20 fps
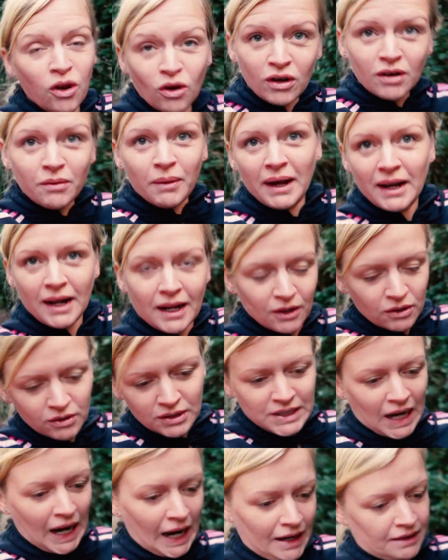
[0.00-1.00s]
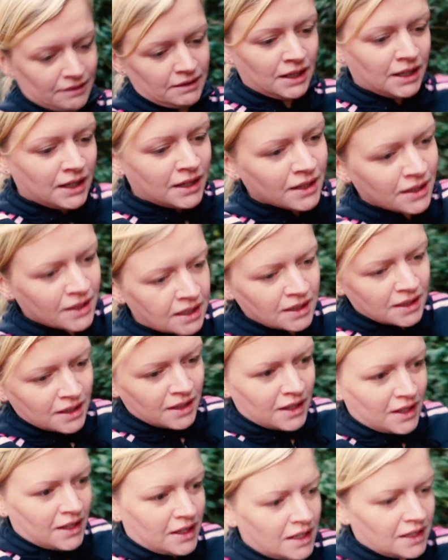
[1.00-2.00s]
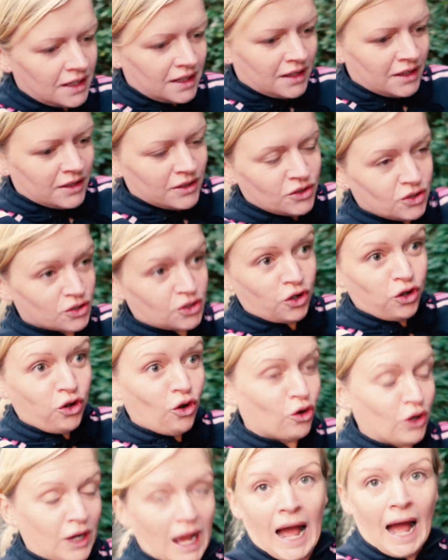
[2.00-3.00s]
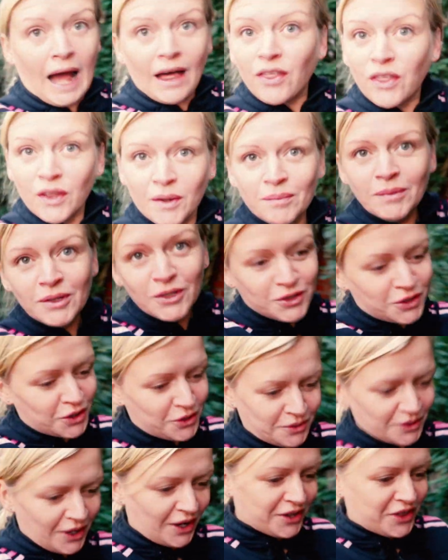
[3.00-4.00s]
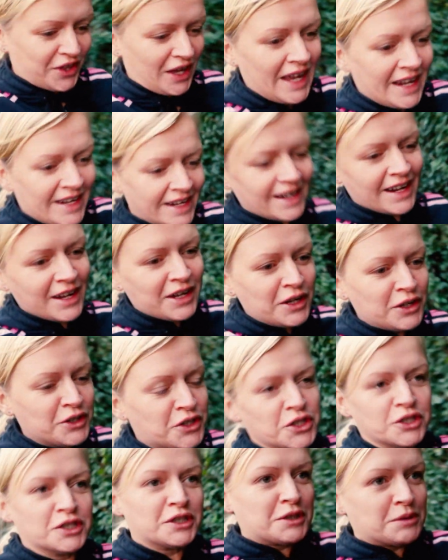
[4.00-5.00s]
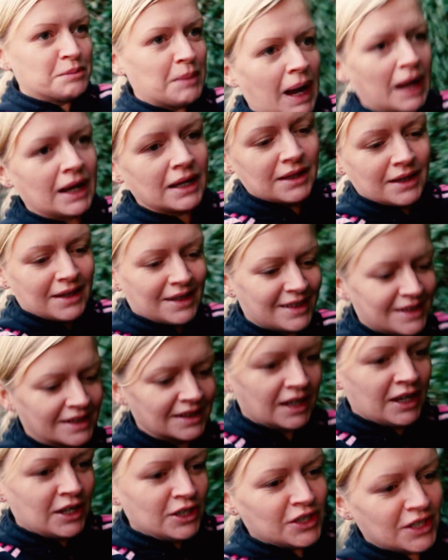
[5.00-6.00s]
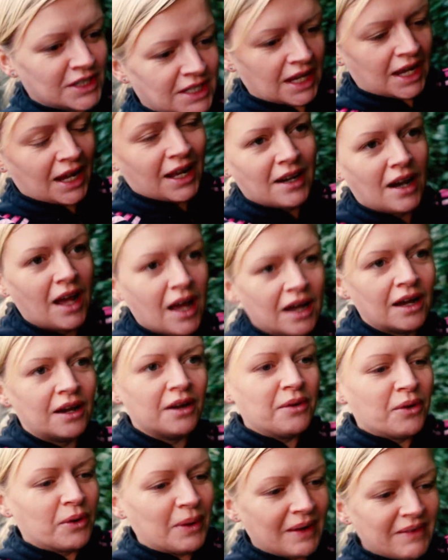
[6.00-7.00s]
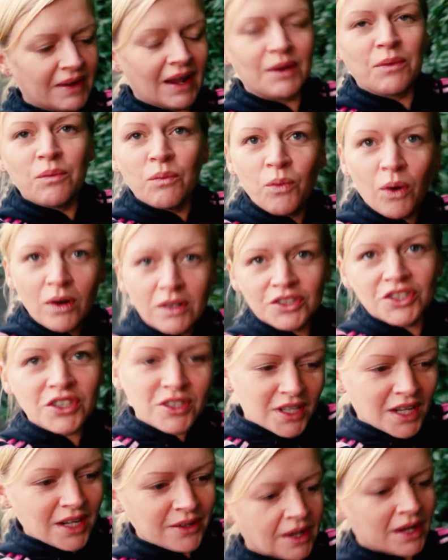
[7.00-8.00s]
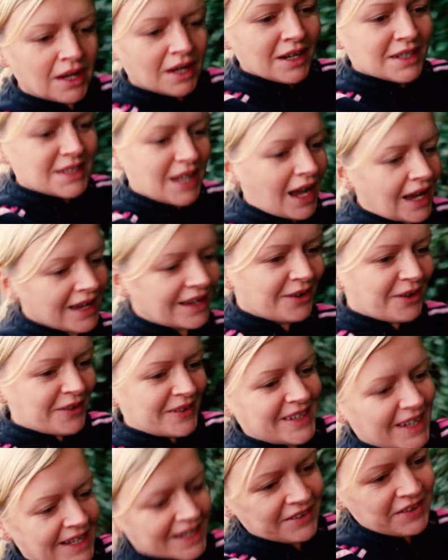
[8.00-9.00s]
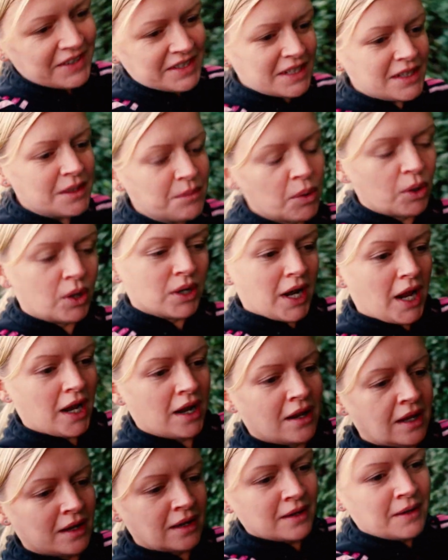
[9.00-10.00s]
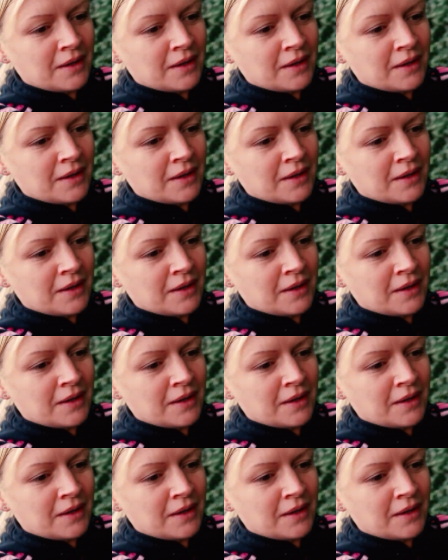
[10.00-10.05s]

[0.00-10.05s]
look away like look down just look at them and do nothing? Do you smile? Do you say hello or whatever? Like, what do you do? Because I, oh, like if it's in the morning,